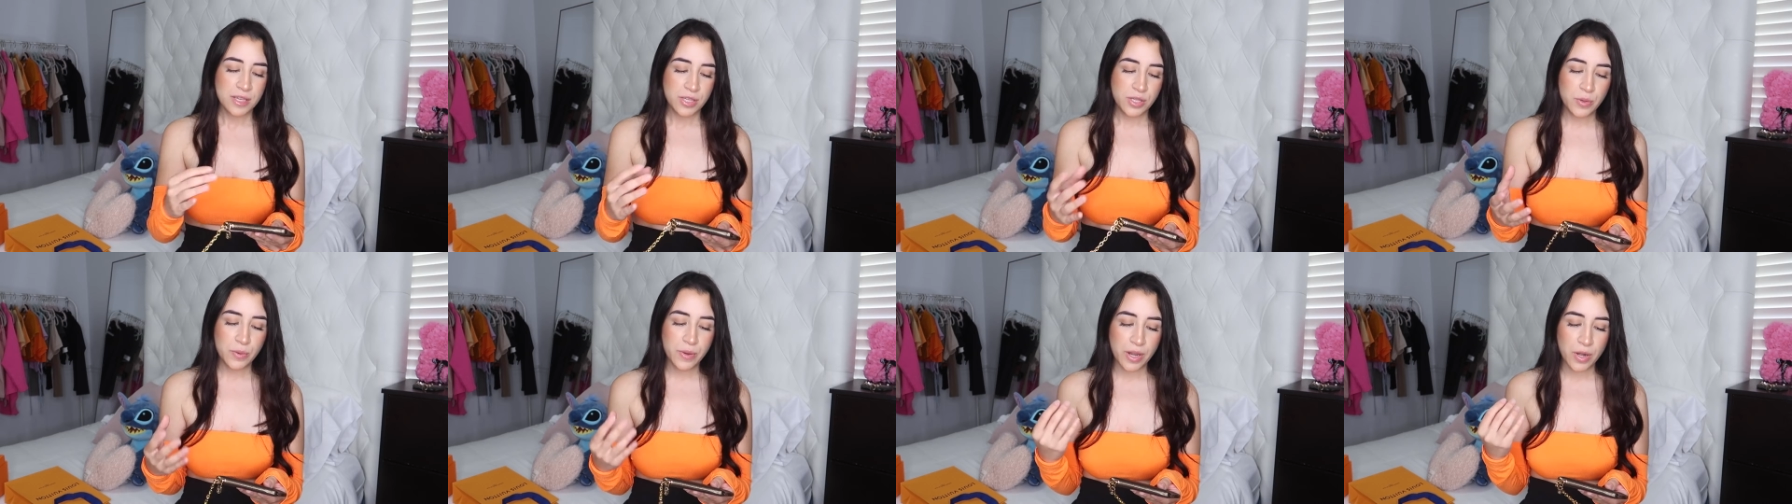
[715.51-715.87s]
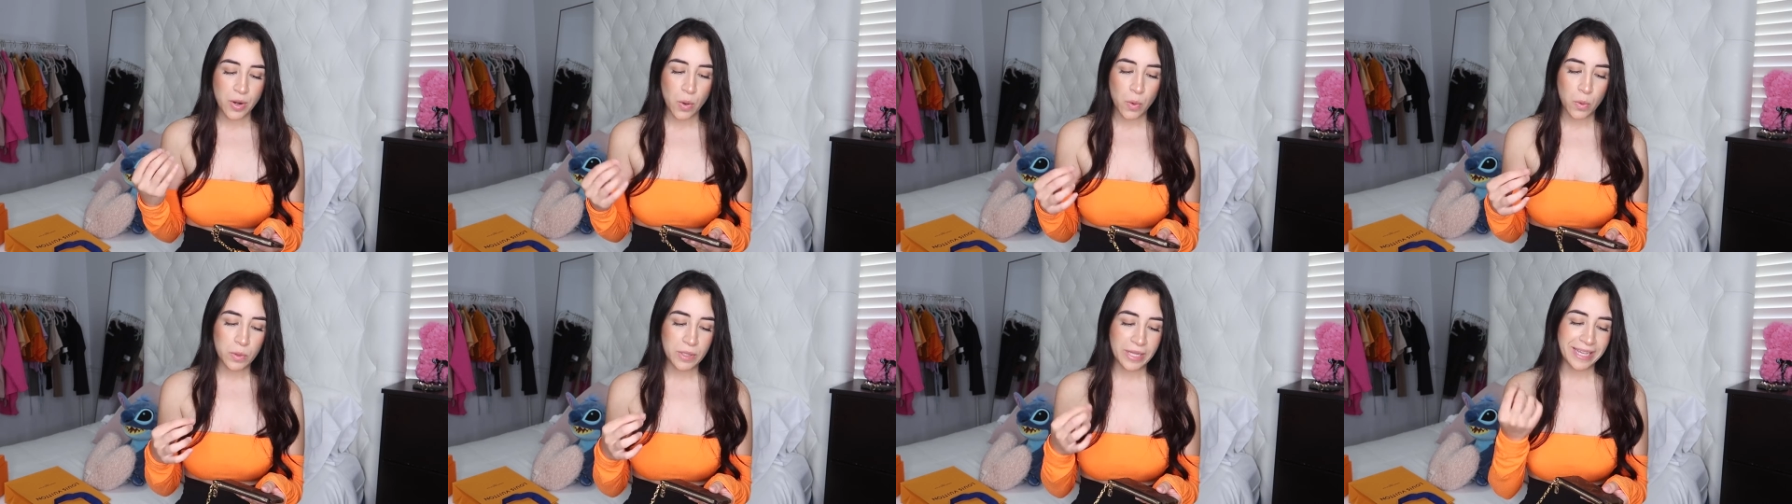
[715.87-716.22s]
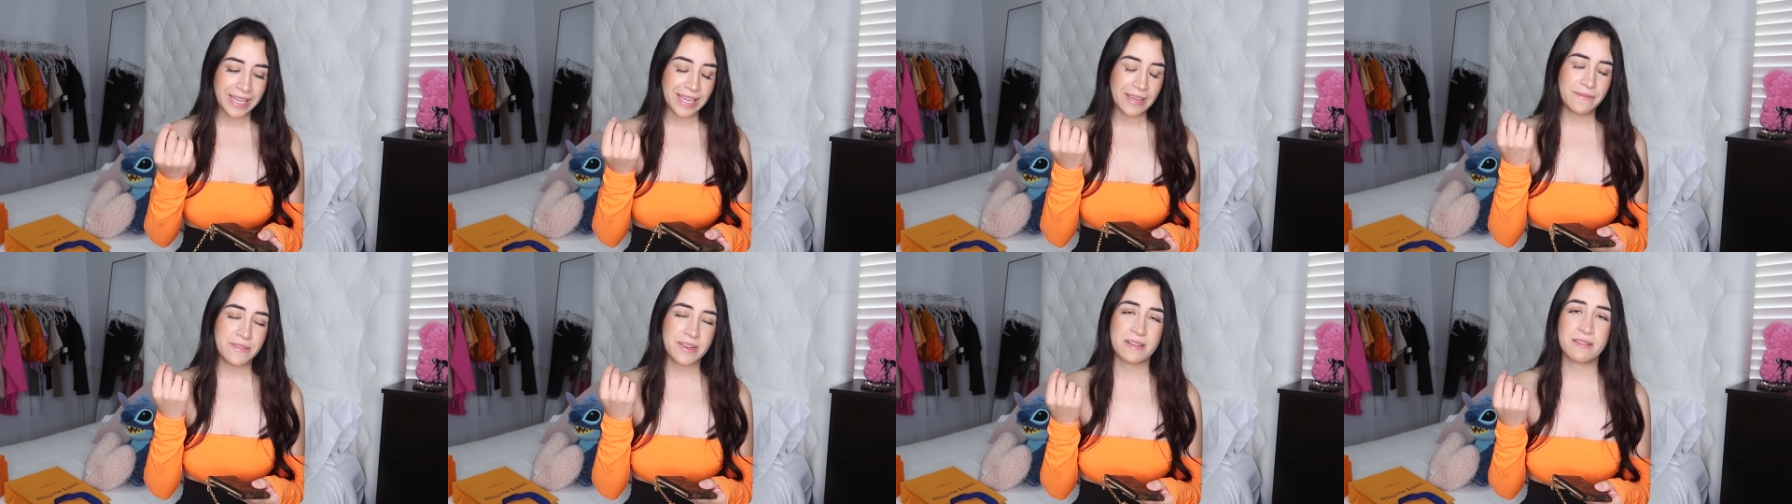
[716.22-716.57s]
you can hold like
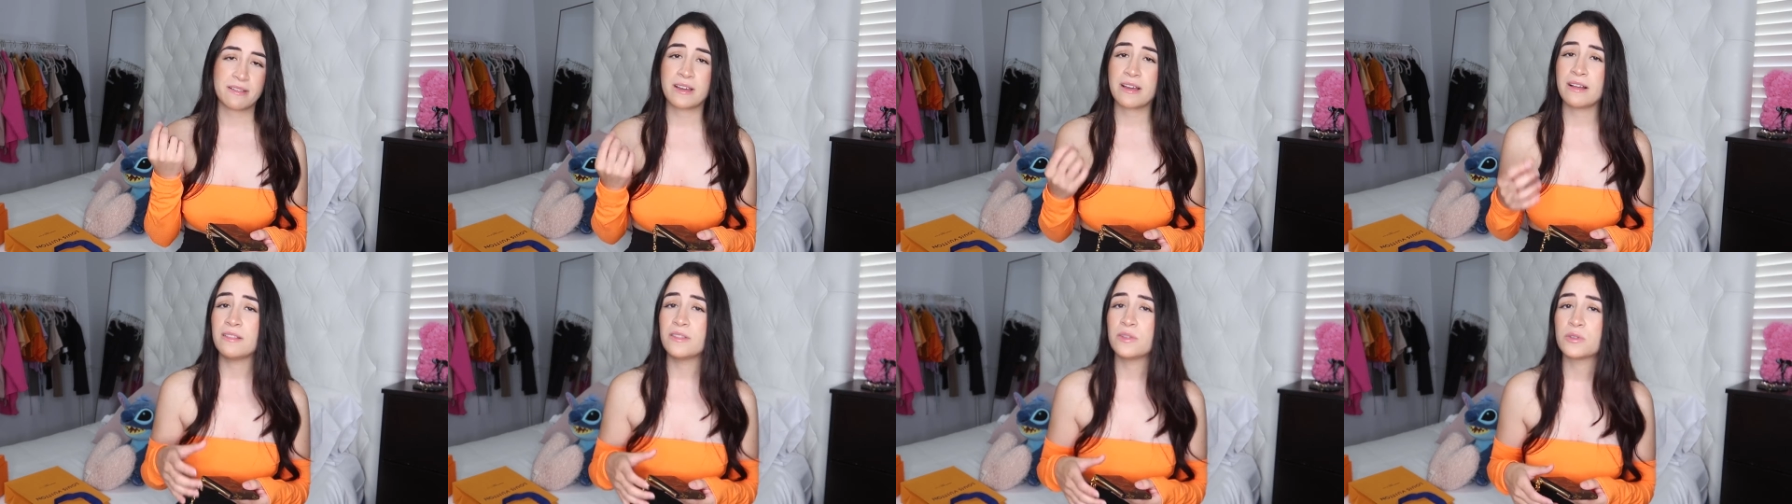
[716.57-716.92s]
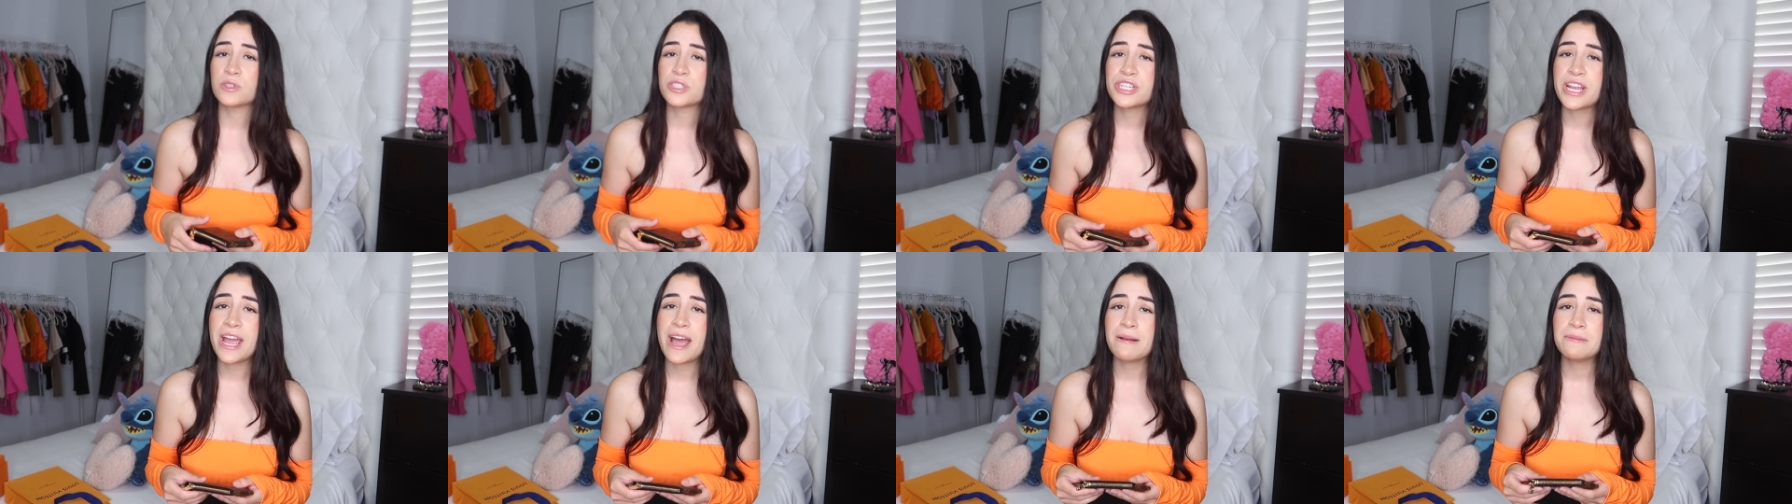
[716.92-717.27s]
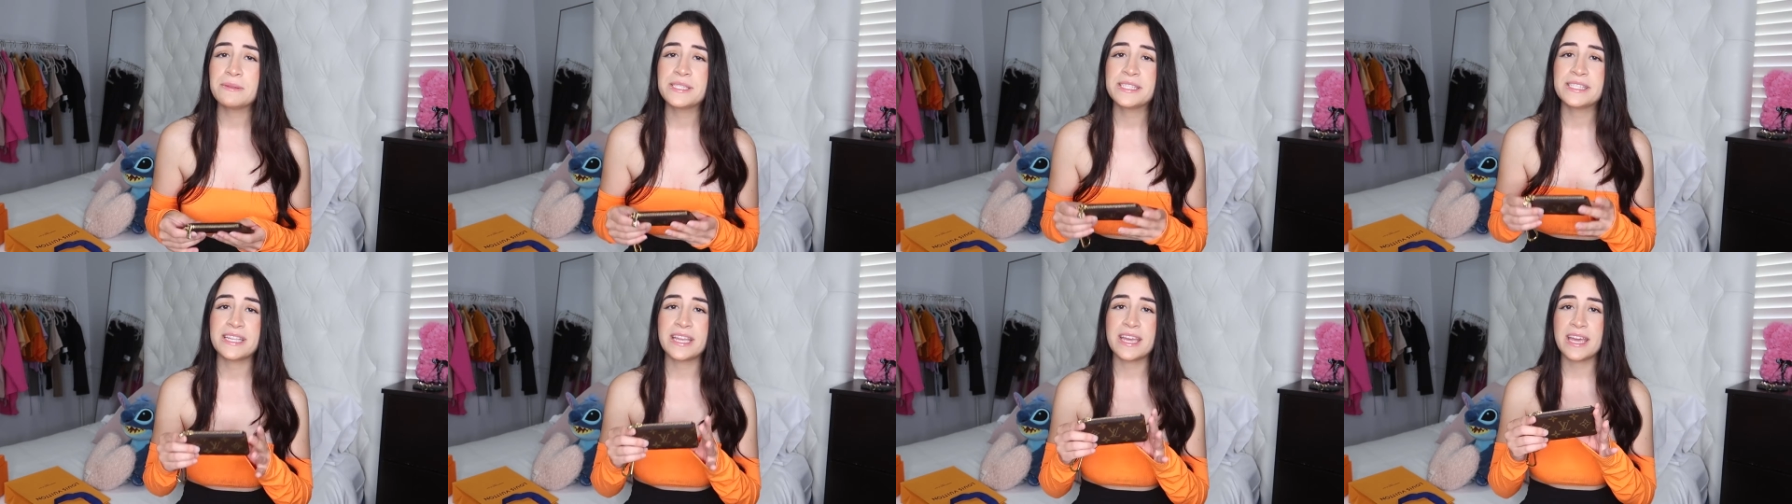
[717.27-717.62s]
even a, a little
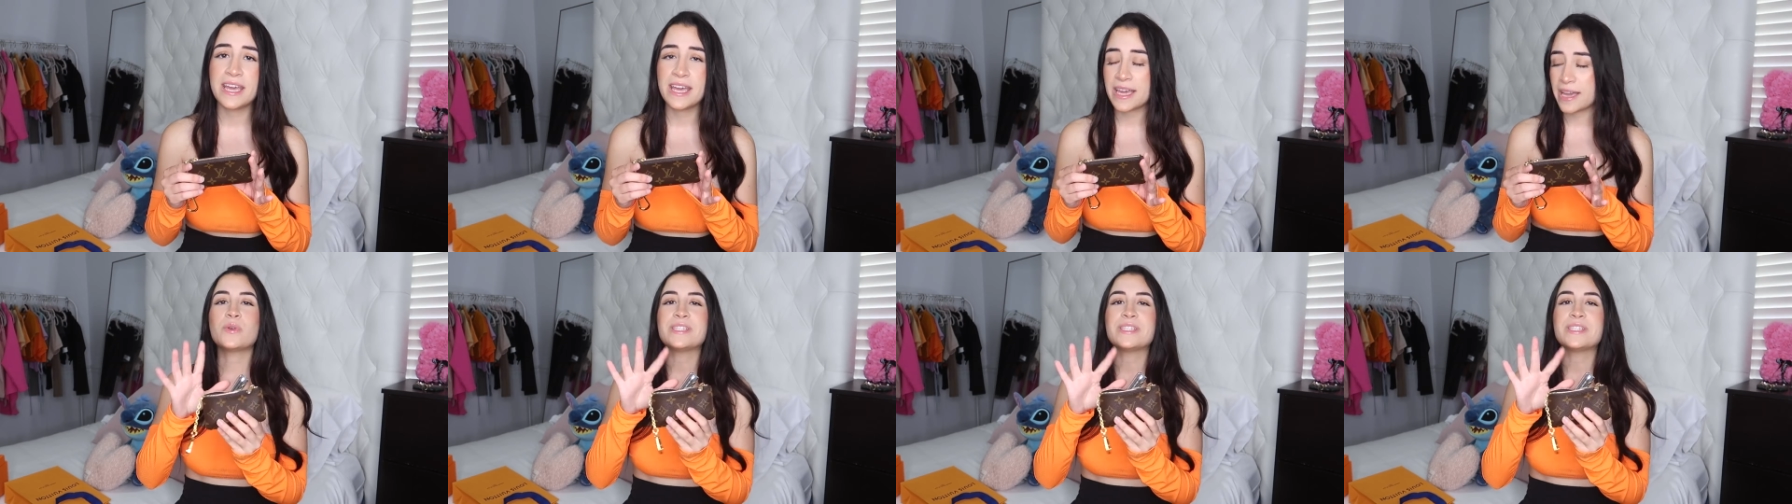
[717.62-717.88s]
chapstick.